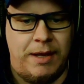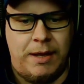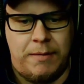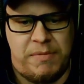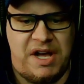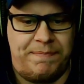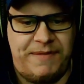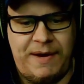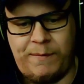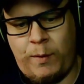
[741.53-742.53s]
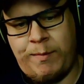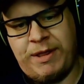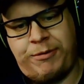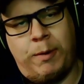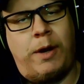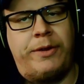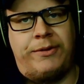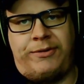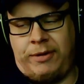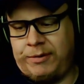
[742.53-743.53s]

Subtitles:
But yep, we went through all those.